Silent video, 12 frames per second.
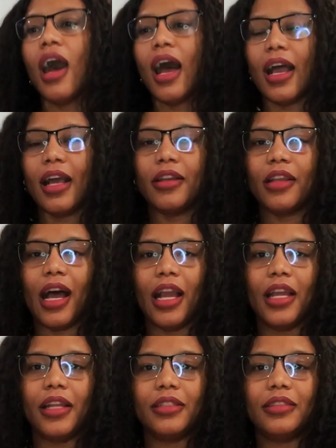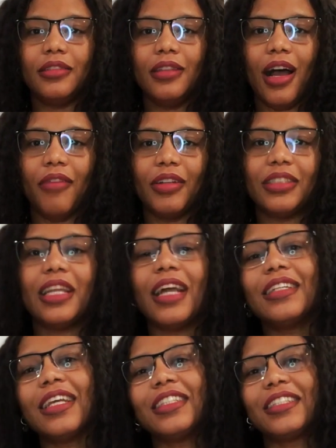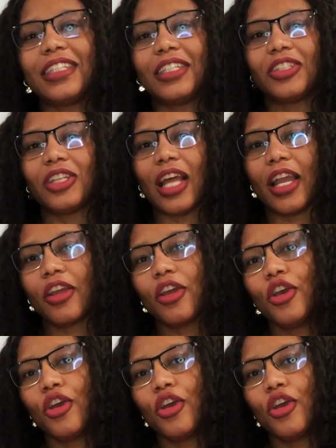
and I have a tendency to like